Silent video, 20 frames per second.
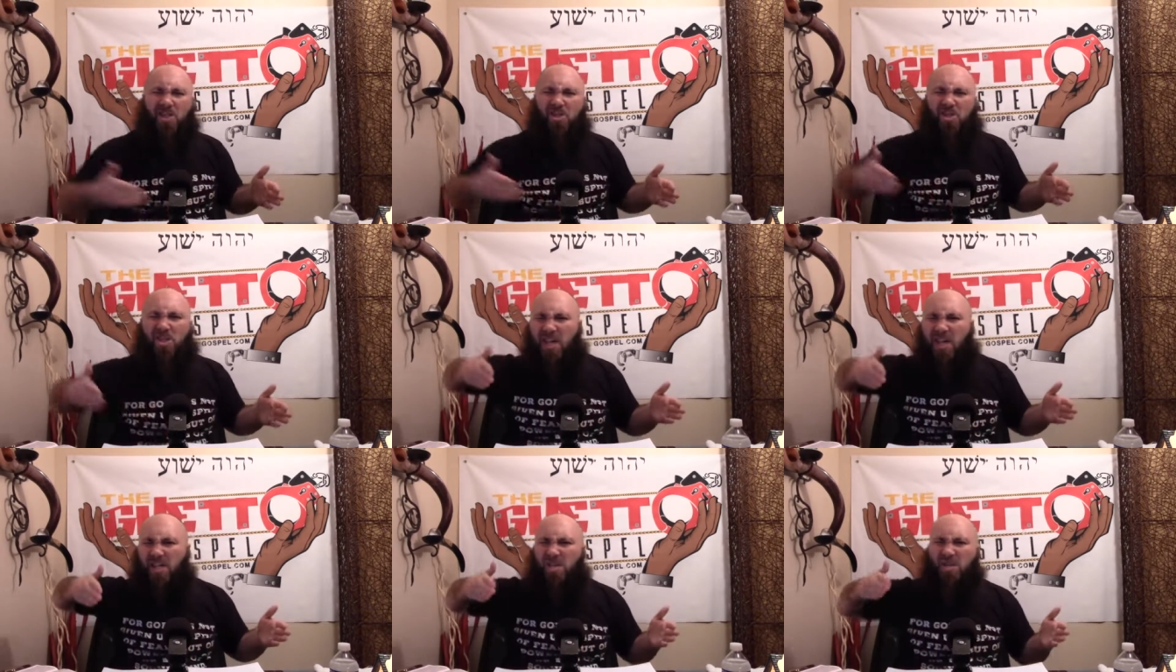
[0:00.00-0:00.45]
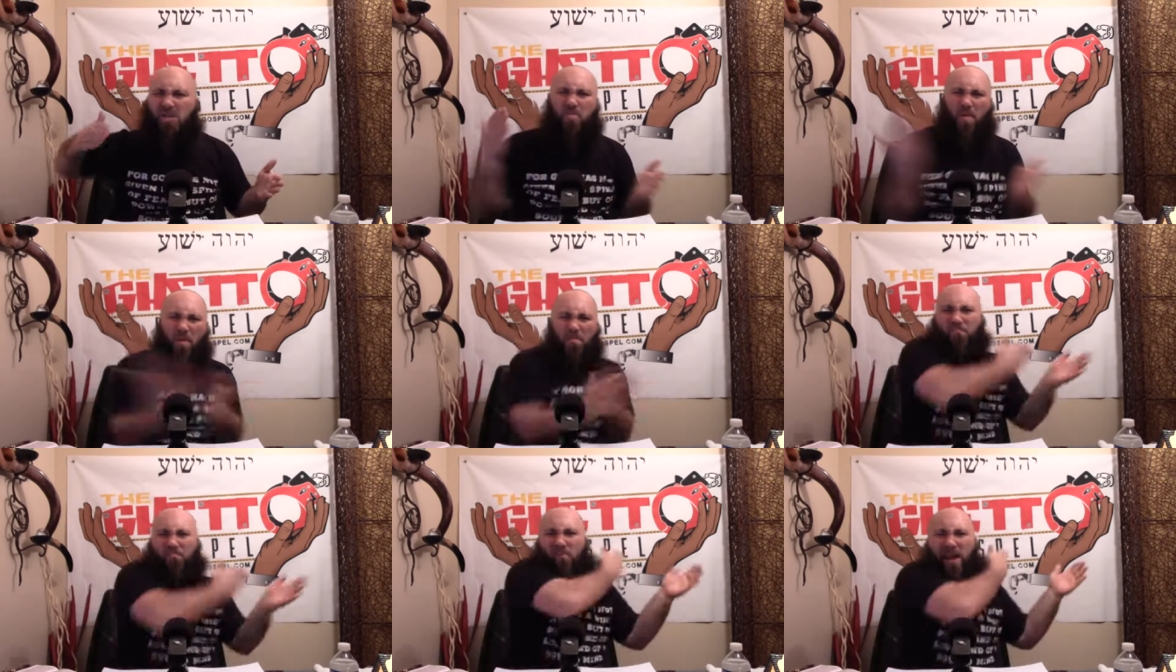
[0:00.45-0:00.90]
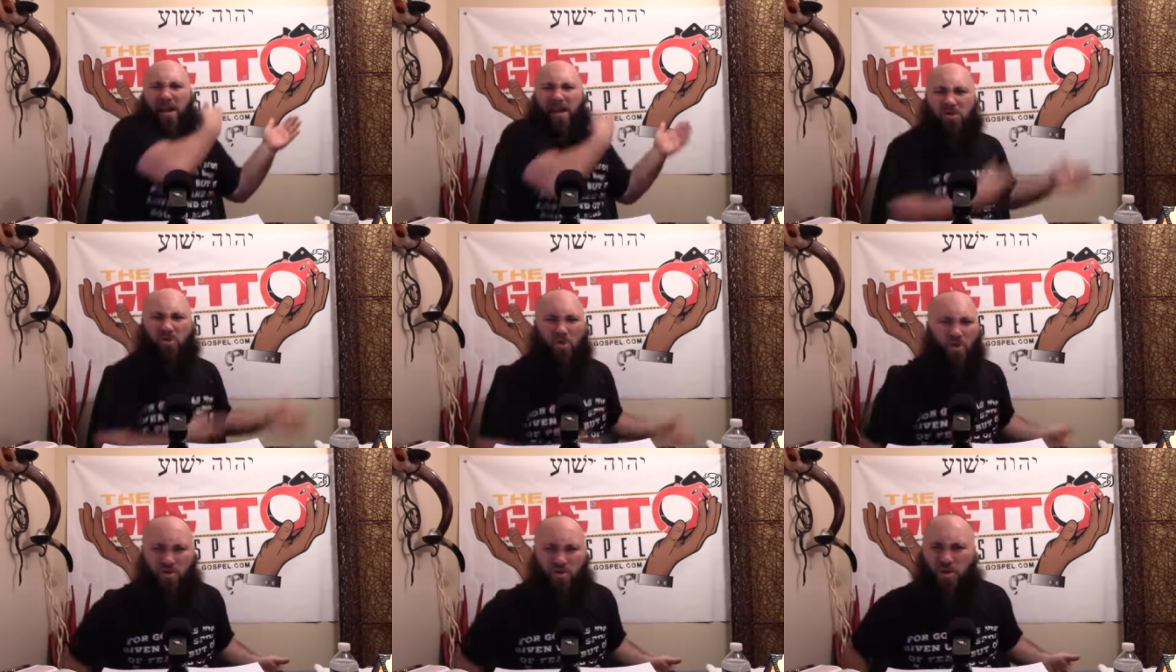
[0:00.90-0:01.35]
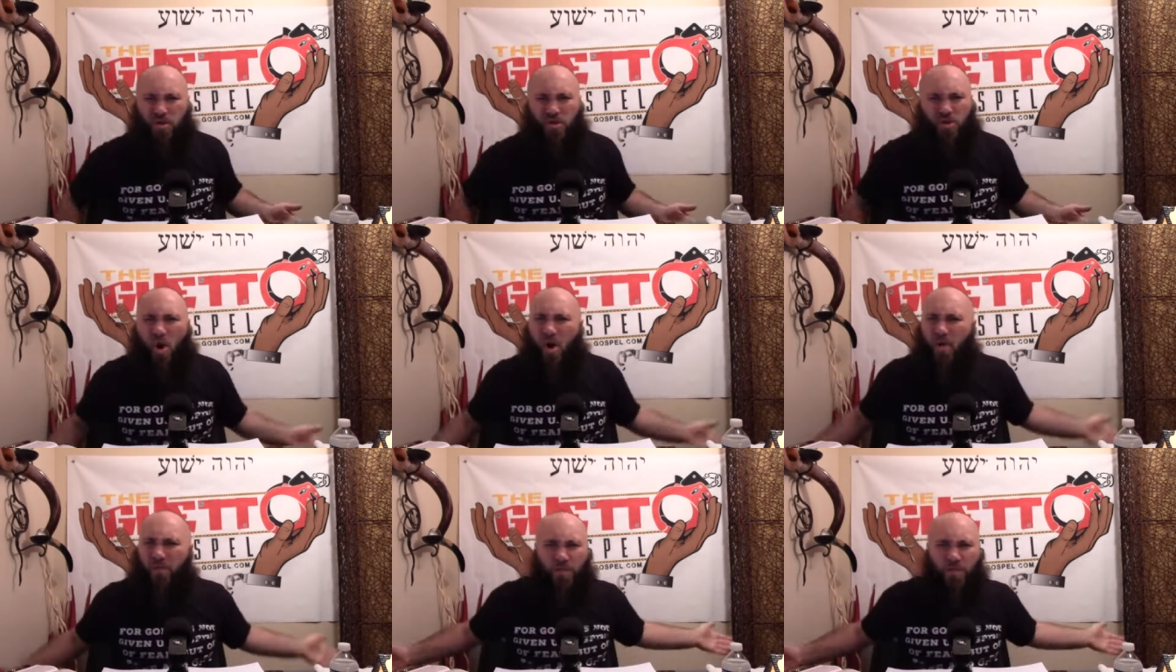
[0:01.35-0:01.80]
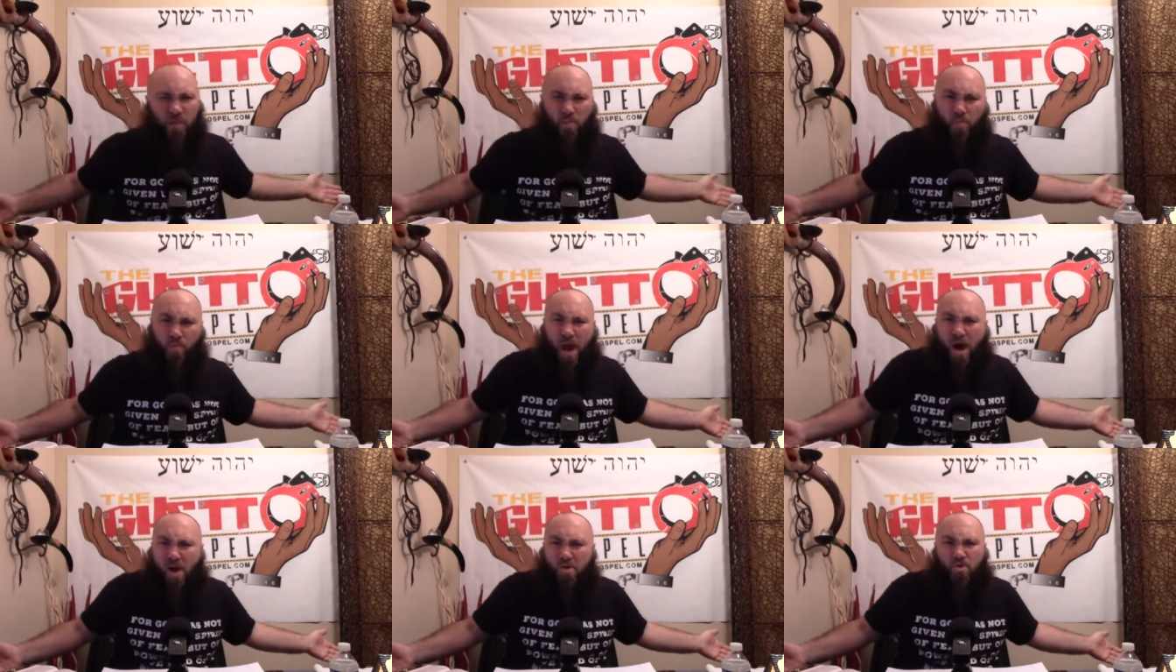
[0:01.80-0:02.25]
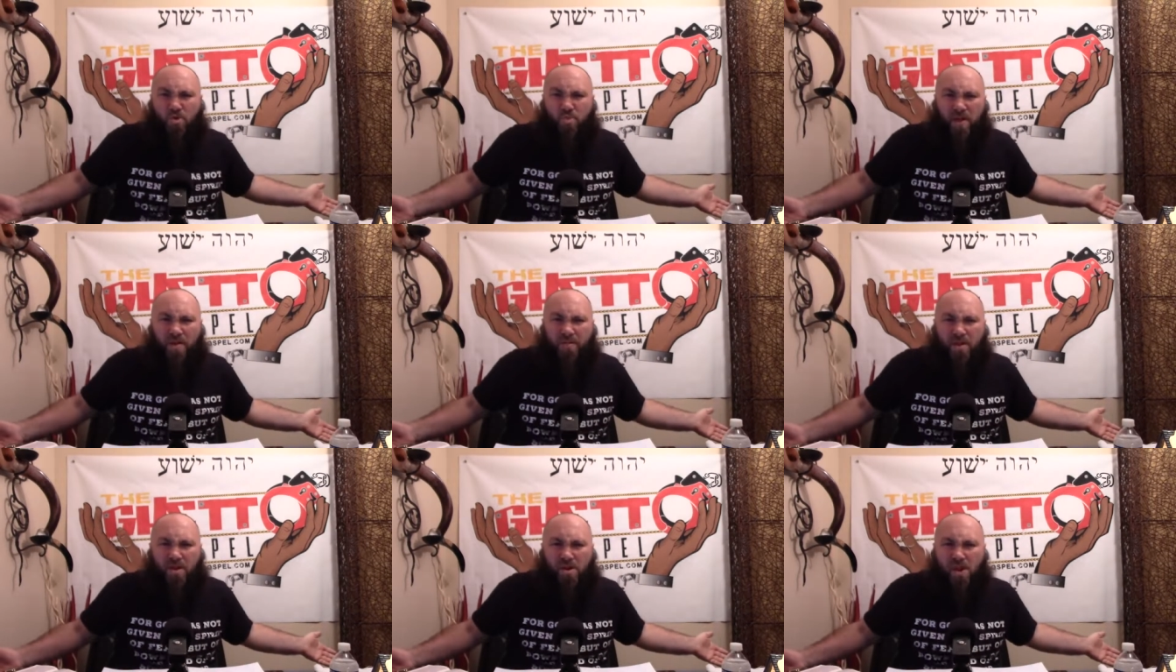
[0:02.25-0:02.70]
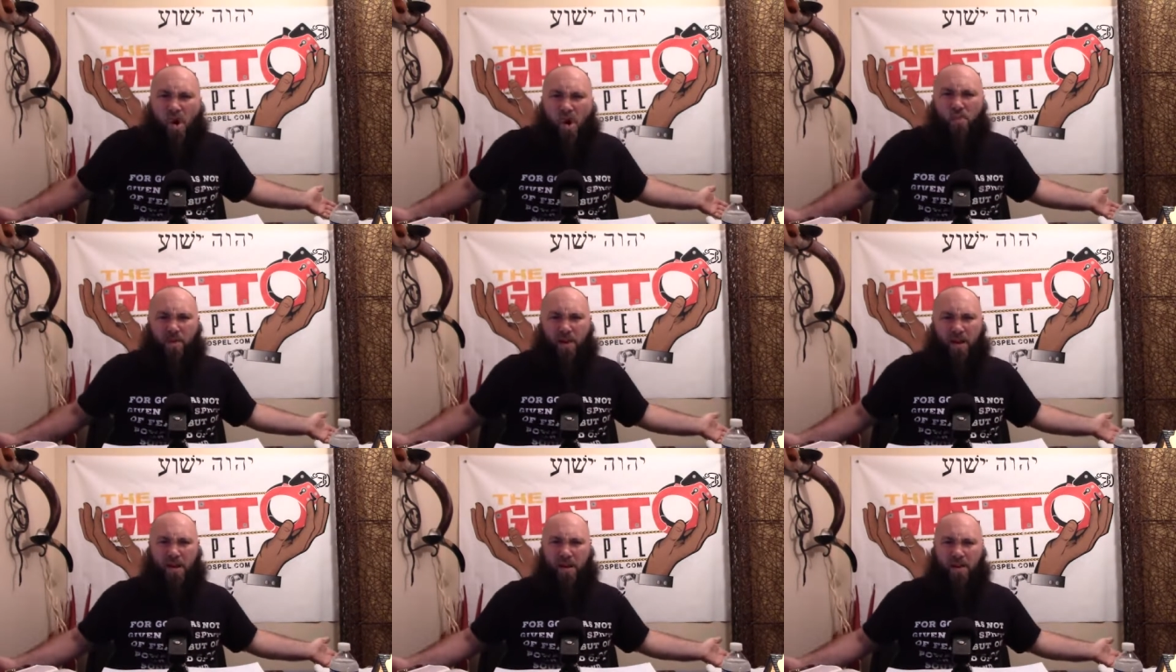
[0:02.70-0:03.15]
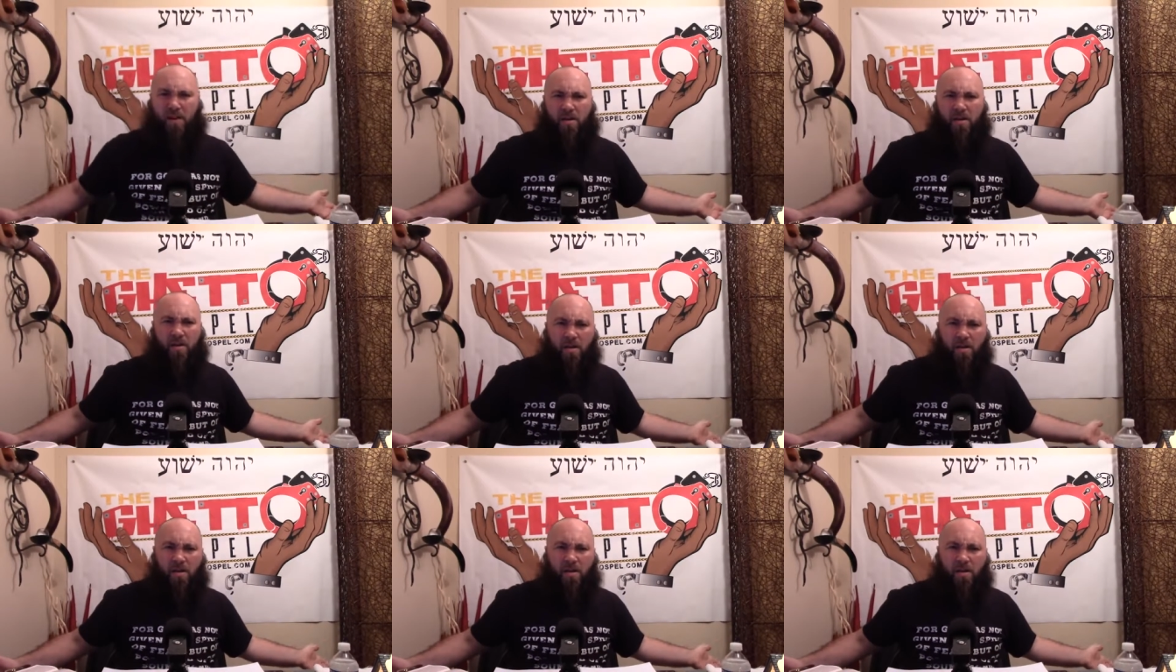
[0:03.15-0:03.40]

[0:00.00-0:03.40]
Jesus will break curses off of you without you even knowing it.